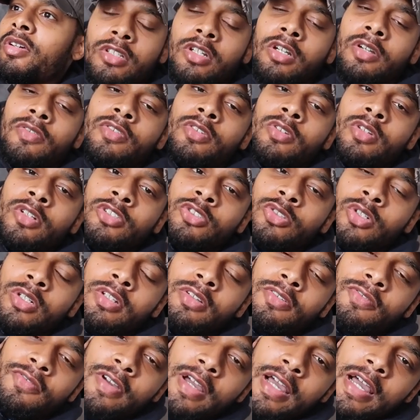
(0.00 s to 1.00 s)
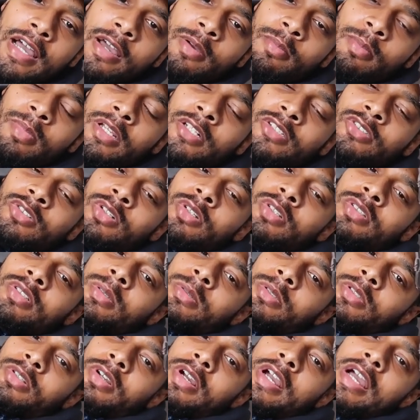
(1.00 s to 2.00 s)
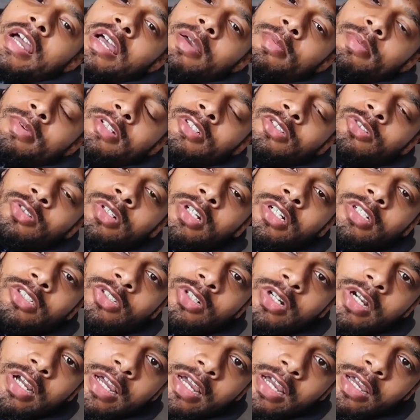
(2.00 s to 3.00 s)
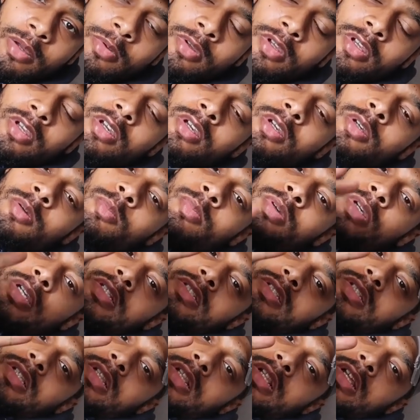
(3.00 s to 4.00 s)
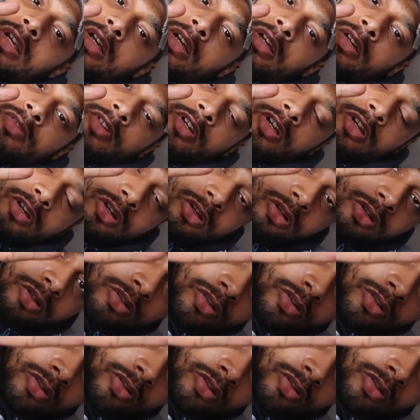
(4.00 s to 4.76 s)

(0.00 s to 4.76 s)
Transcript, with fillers: So if you enjoyed the vibe, make sure you subscribe and join the tribe. Peace and love, y'all.